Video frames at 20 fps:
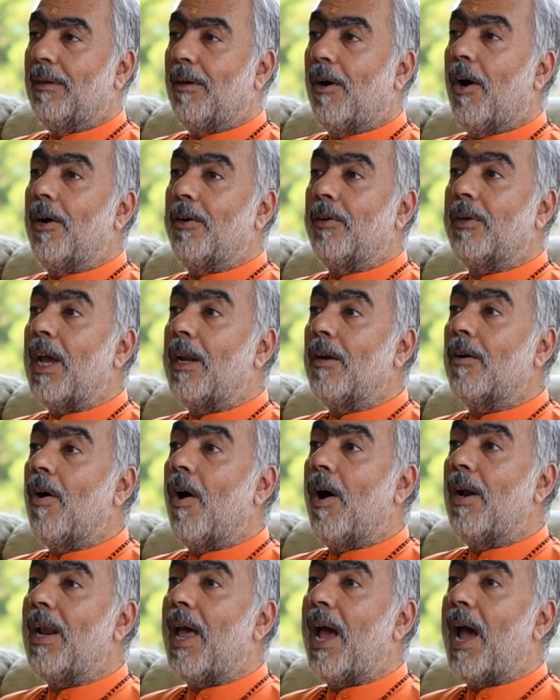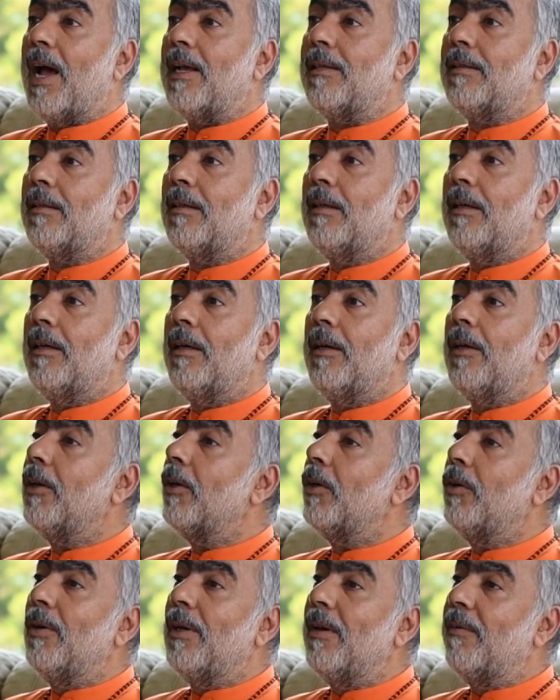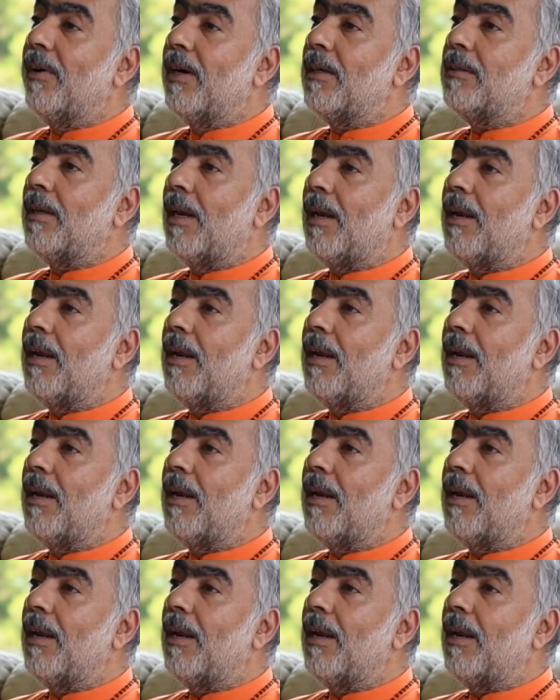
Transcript: or you can call as universal